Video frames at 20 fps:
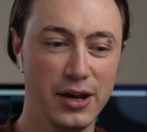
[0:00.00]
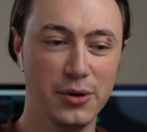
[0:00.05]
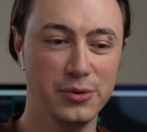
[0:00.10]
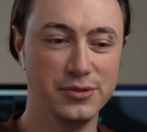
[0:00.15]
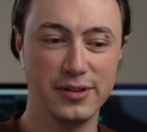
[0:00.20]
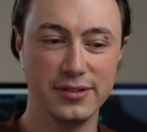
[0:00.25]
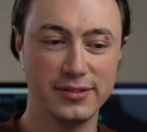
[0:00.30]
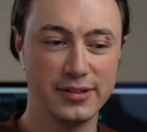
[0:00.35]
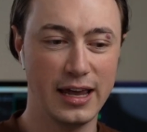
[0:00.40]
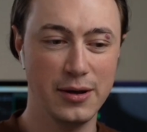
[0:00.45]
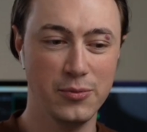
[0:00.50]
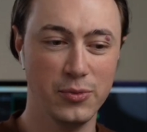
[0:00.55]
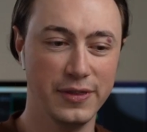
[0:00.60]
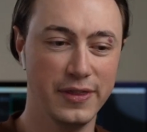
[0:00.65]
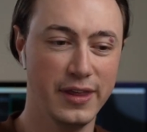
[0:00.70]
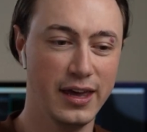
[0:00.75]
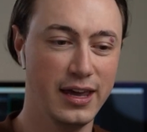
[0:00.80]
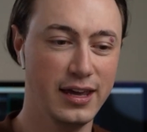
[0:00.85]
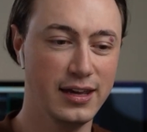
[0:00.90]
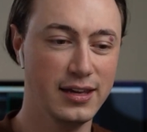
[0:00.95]
It was the same
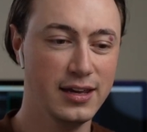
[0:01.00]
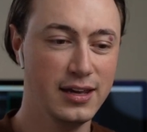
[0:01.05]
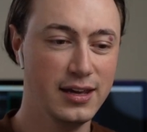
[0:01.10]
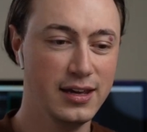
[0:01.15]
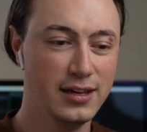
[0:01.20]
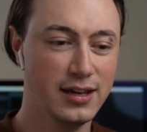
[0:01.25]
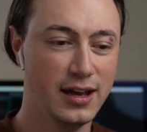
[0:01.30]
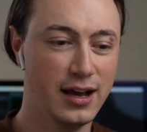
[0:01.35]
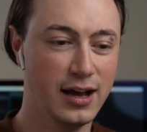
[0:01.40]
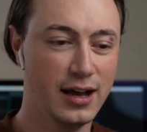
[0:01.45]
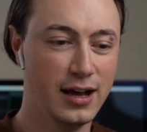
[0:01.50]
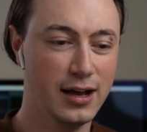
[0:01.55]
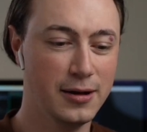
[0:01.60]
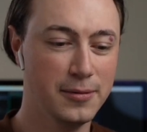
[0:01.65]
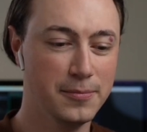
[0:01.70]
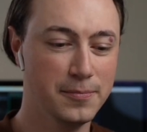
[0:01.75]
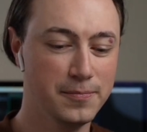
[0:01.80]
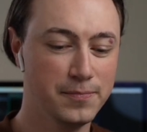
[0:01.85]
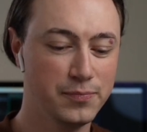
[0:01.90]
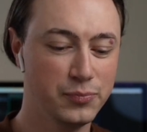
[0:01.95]
when they,
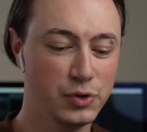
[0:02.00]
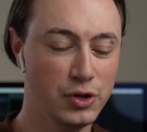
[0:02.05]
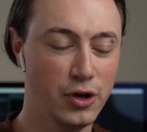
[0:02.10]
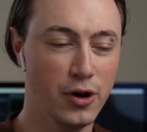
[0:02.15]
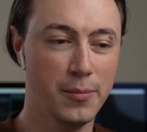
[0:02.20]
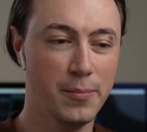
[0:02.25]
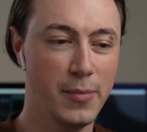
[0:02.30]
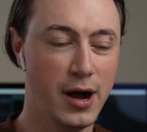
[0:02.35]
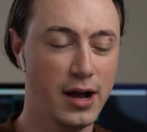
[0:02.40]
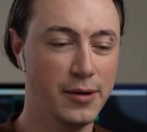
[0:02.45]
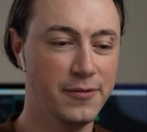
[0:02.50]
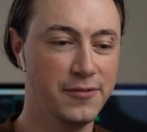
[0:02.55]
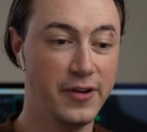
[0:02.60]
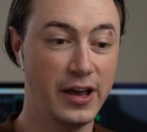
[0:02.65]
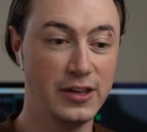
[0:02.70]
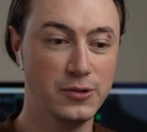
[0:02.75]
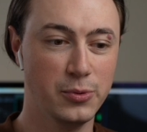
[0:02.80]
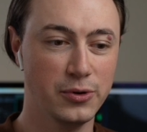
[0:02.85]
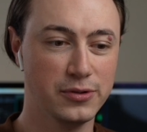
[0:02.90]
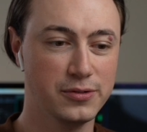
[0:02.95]

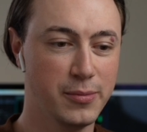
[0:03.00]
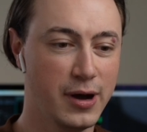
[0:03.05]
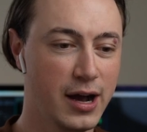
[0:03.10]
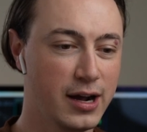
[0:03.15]
Facebook's